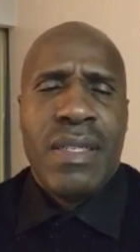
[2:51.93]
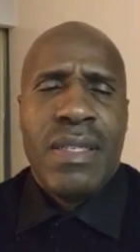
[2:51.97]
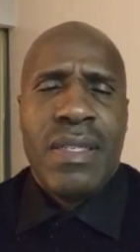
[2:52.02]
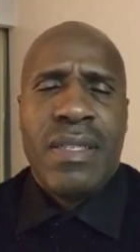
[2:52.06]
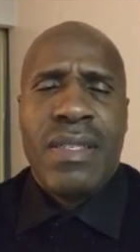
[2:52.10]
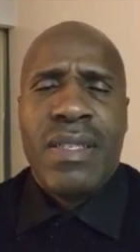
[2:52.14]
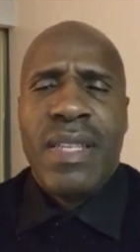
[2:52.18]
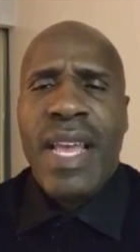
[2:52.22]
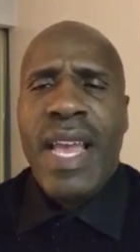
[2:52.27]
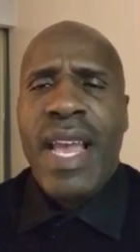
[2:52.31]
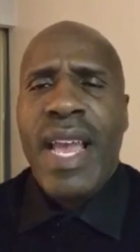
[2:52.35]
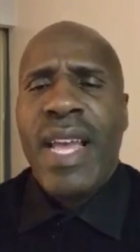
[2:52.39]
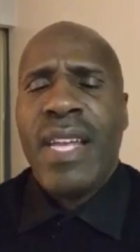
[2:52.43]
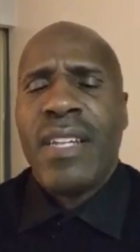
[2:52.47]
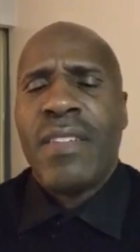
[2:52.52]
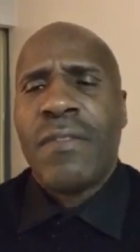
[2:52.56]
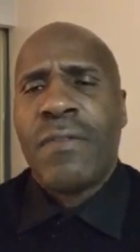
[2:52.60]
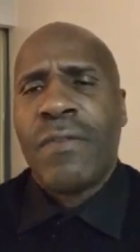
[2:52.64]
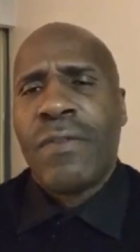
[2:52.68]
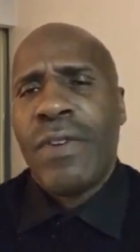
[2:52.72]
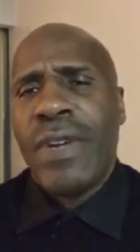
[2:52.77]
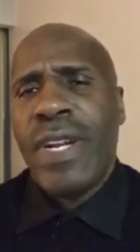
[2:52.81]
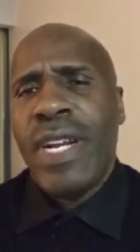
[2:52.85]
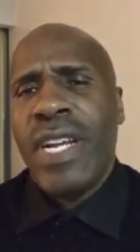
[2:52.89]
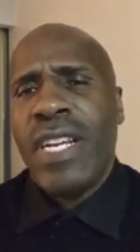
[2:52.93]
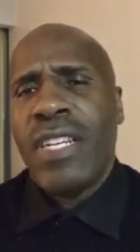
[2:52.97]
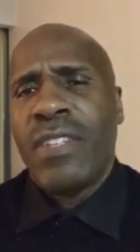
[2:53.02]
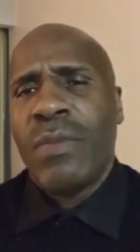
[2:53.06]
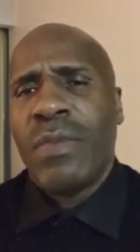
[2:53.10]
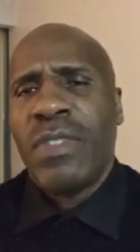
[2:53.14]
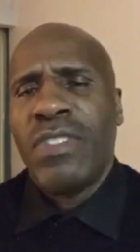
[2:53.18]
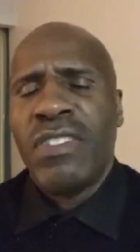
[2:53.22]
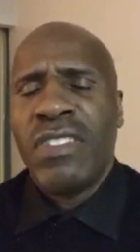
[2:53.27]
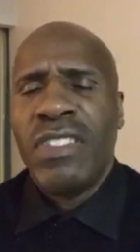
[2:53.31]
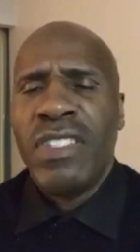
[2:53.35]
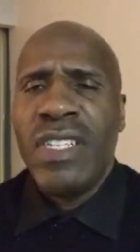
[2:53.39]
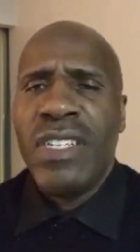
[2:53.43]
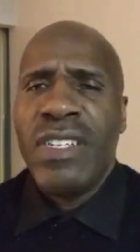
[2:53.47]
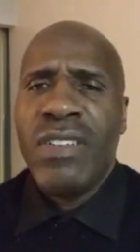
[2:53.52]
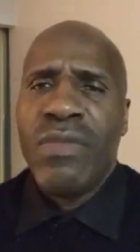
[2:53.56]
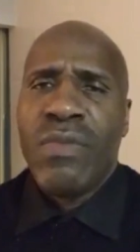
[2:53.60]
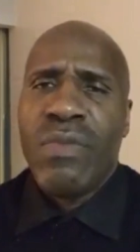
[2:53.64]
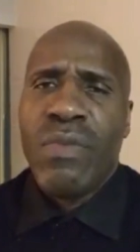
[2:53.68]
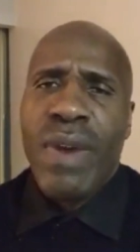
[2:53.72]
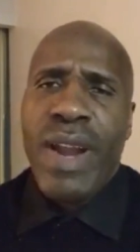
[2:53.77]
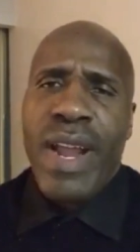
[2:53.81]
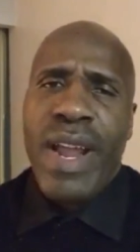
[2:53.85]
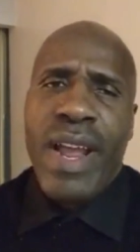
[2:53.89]
his dad's friends were sitting
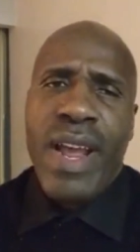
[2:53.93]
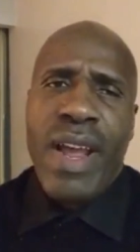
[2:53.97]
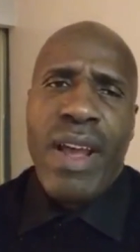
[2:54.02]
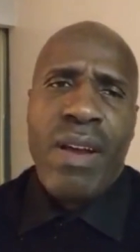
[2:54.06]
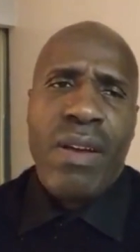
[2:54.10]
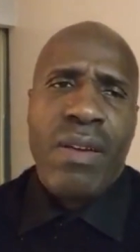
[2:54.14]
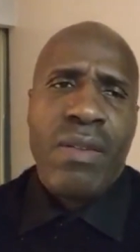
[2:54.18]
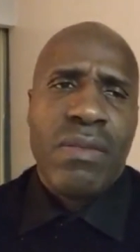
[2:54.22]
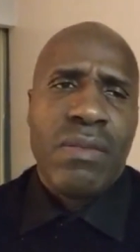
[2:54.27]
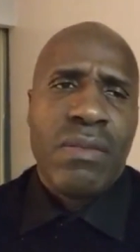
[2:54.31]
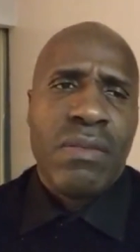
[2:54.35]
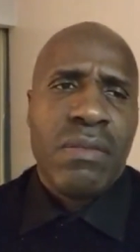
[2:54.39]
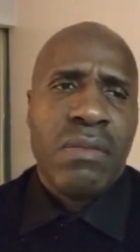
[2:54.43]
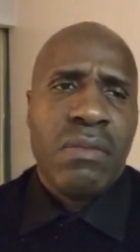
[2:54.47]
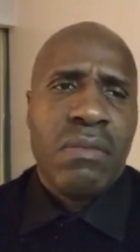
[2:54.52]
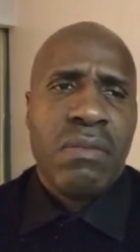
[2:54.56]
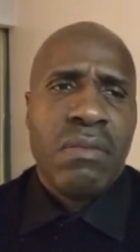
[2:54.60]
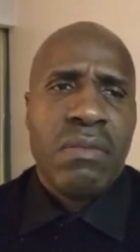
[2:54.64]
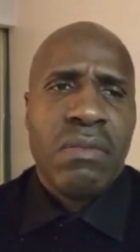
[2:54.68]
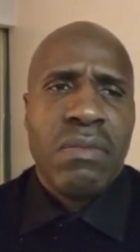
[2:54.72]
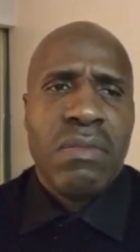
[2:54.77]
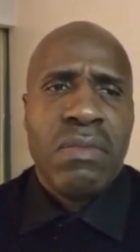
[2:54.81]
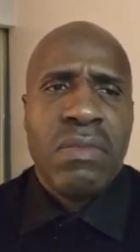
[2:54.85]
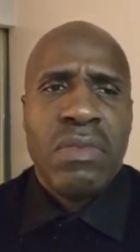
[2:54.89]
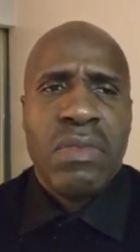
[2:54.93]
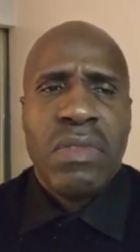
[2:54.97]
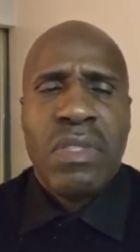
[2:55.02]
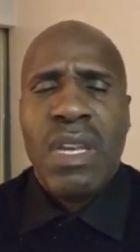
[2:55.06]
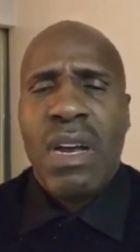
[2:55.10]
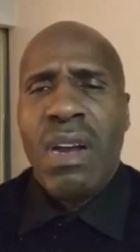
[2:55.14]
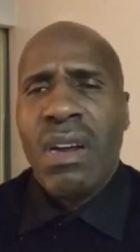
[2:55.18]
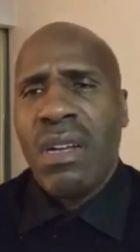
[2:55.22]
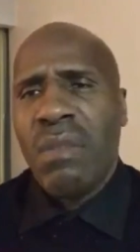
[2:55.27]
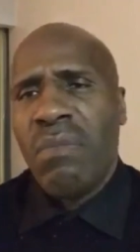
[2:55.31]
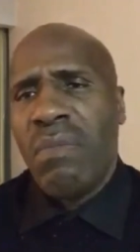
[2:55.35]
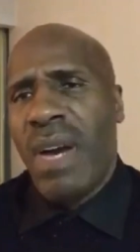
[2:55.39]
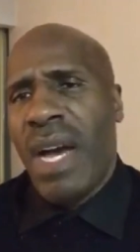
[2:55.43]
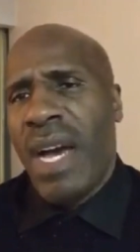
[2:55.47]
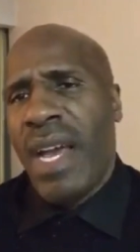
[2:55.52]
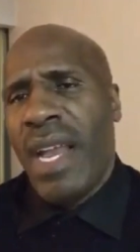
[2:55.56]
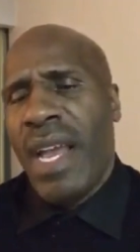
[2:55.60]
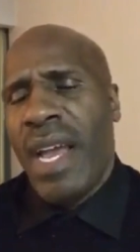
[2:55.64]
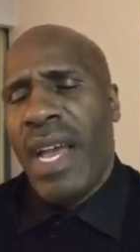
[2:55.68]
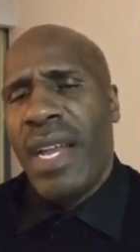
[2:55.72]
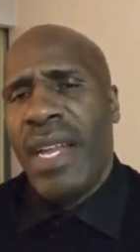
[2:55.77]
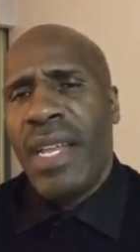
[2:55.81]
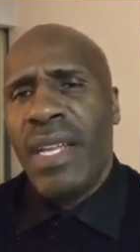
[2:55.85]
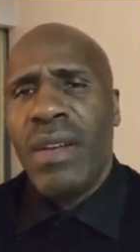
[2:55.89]
around talking about
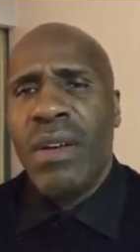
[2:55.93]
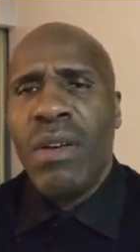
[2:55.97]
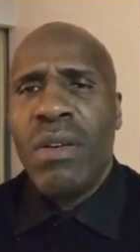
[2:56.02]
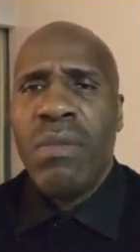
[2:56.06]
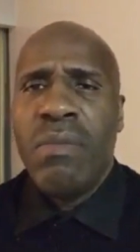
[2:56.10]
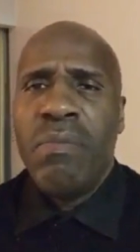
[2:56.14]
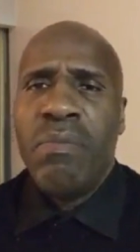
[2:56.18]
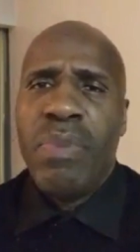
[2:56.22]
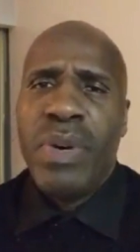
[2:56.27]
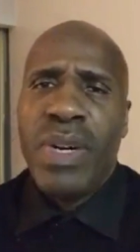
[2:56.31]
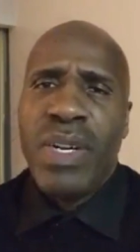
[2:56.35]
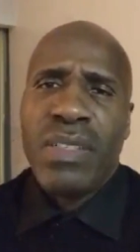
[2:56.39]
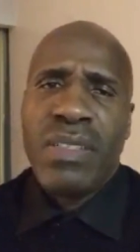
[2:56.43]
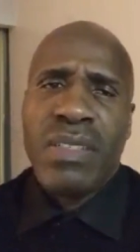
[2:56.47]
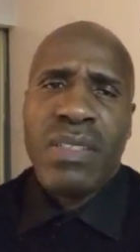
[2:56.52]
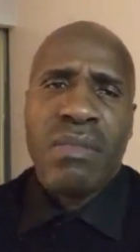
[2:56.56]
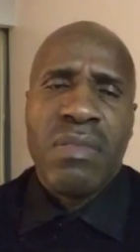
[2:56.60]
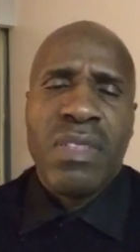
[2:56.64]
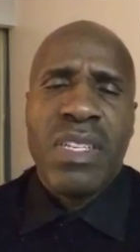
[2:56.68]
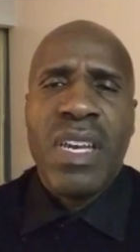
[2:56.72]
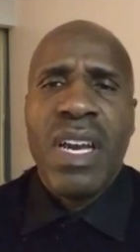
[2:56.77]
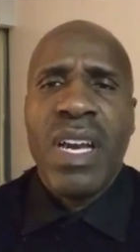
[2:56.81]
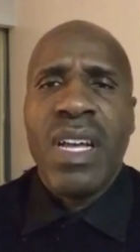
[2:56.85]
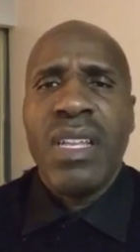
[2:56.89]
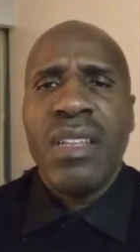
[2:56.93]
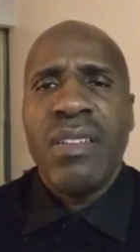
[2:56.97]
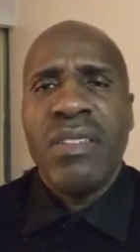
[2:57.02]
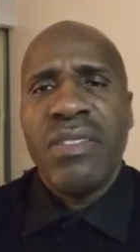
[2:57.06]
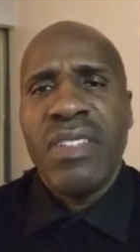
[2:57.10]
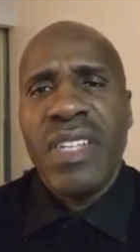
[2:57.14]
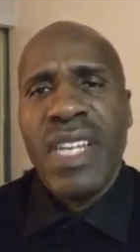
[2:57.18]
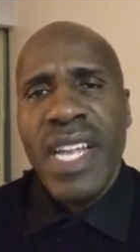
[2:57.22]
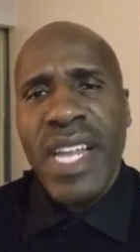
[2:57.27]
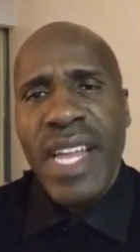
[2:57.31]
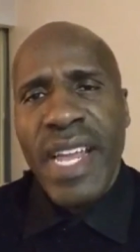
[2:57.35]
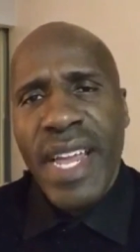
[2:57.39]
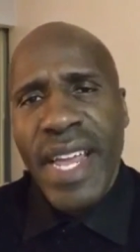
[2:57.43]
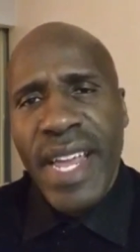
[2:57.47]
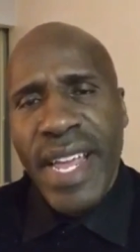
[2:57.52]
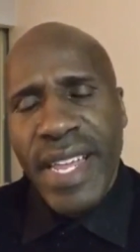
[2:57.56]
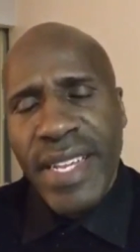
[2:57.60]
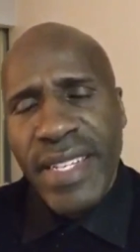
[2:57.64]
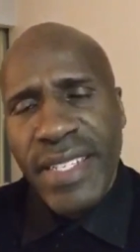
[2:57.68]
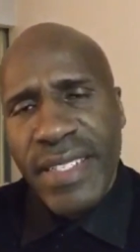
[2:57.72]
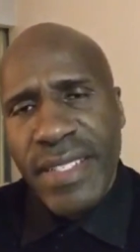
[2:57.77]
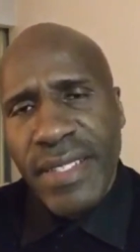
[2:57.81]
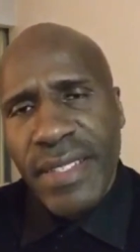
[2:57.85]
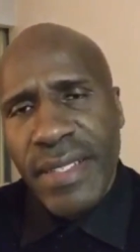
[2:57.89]
how they gonna bust some colored
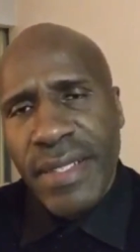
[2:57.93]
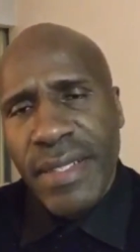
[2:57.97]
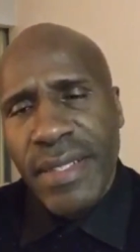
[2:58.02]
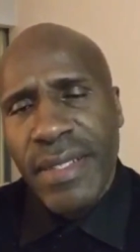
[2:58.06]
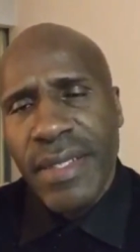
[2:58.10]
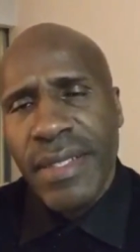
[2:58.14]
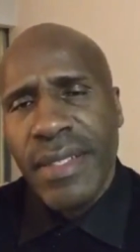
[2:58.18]
heads.